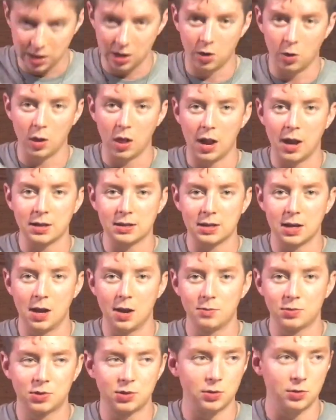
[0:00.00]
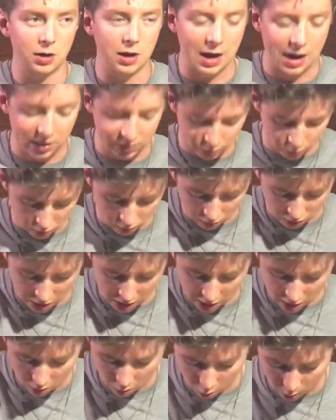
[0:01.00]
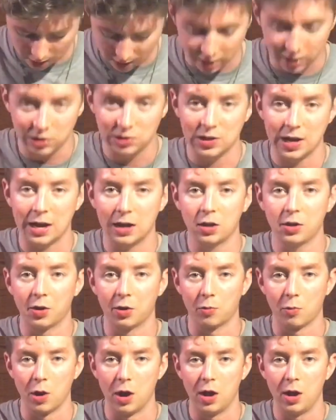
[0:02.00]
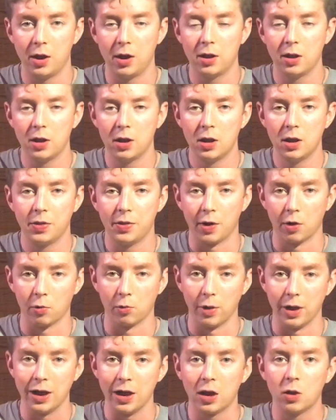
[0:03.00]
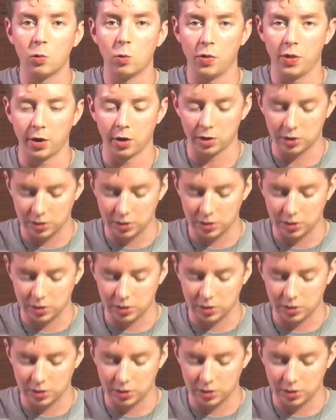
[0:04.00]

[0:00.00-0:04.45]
lot of times guys won't know where exactly to run their rig when they're